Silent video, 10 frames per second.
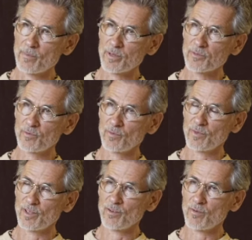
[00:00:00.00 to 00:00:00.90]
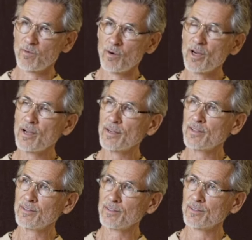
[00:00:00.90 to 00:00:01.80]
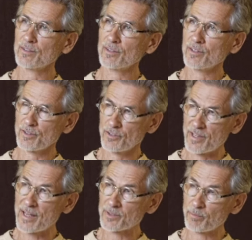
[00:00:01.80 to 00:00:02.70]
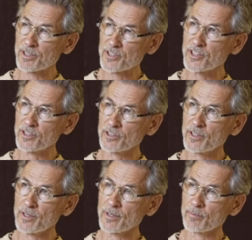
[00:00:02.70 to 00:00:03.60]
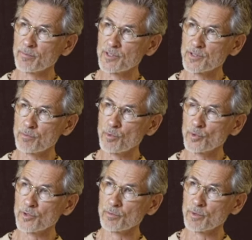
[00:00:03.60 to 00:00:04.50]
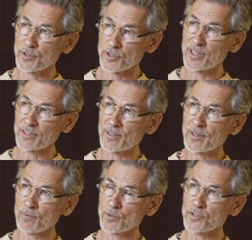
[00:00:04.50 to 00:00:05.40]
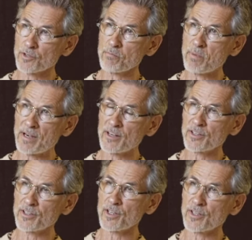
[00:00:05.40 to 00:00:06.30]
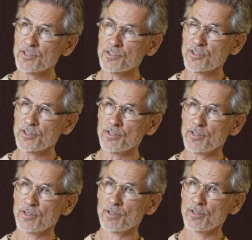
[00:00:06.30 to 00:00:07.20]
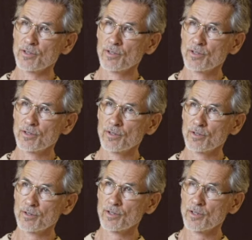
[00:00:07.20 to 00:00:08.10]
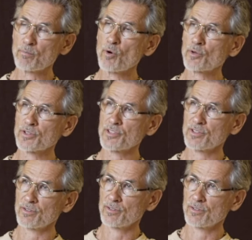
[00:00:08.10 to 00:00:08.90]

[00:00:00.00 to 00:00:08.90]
but why that particular time is important? Because that time was rebellion against the hypocrisy